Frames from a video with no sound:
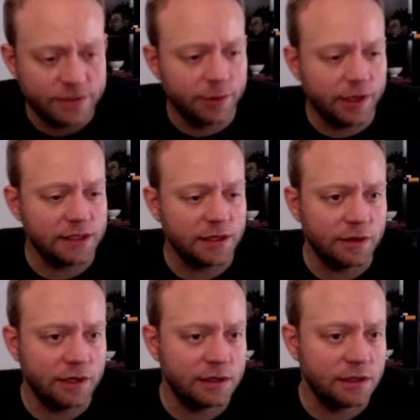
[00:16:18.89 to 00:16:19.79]
So we got
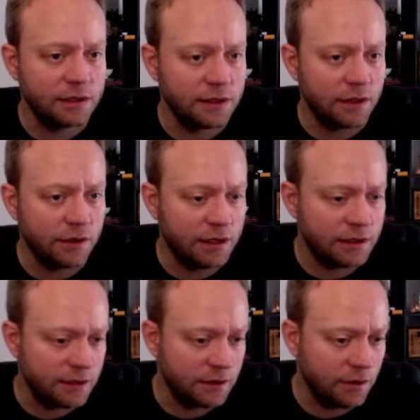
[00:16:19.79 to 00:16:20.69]
southeast,
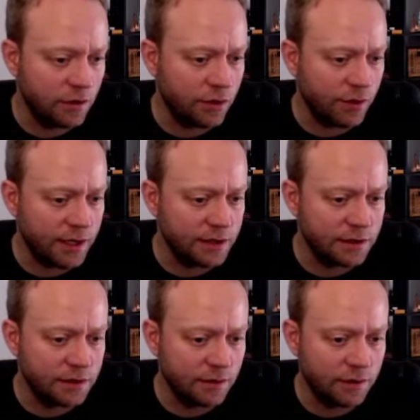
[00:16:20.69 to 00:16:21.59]
southeast,
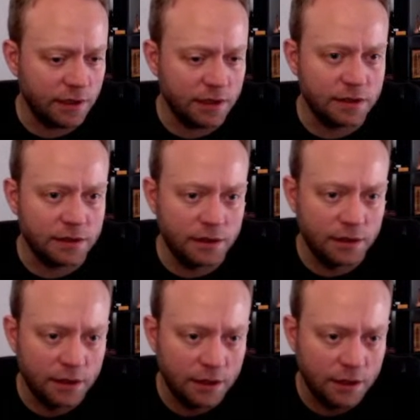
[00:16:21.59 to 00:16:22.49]
northwest, northeast,
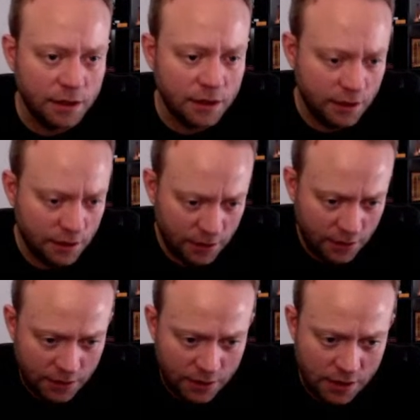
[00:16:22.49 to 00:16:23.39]

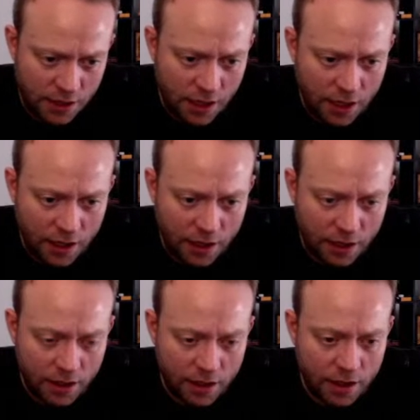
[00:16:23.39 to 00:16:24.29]

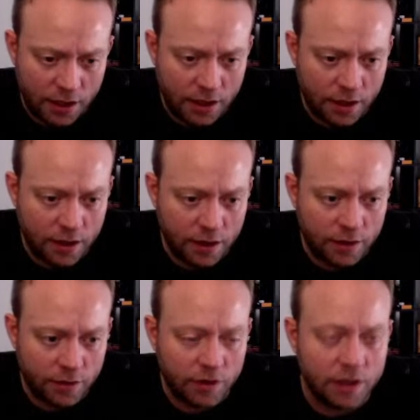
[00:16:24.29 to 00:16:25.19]

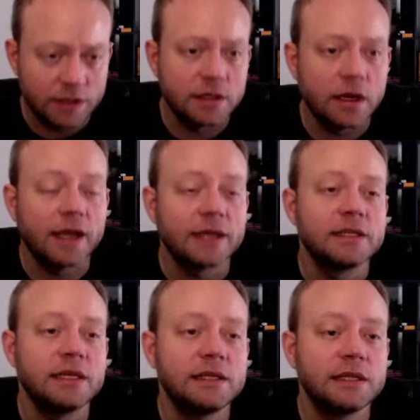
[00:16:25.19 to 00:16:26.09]
northeast. I guess
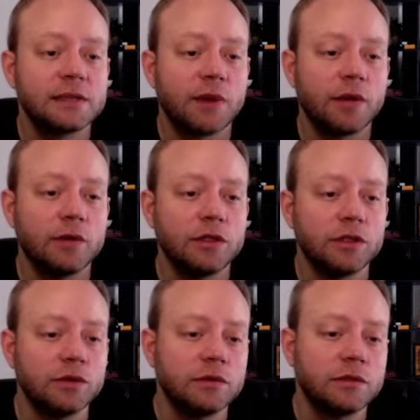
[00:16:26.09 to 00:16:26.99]
the easiest way to
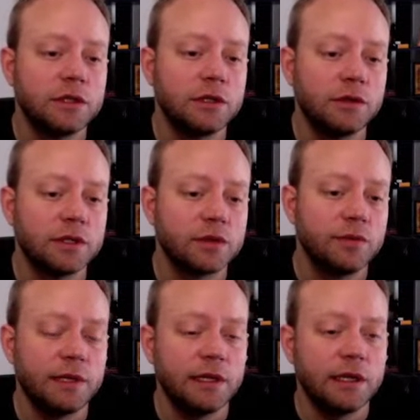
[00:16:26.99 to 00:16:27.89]
do this would
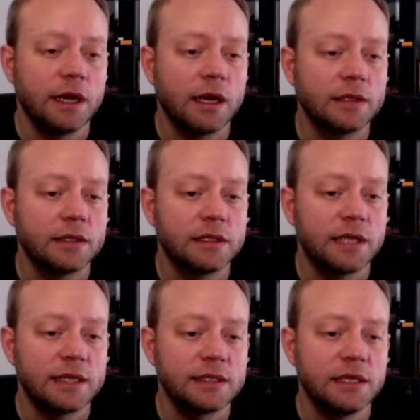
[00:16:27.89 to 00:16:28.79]
be to
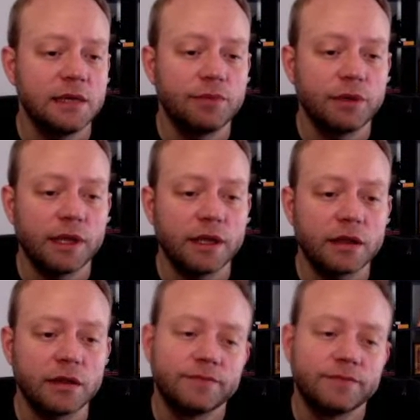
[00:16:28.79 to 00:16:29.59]
test the input length.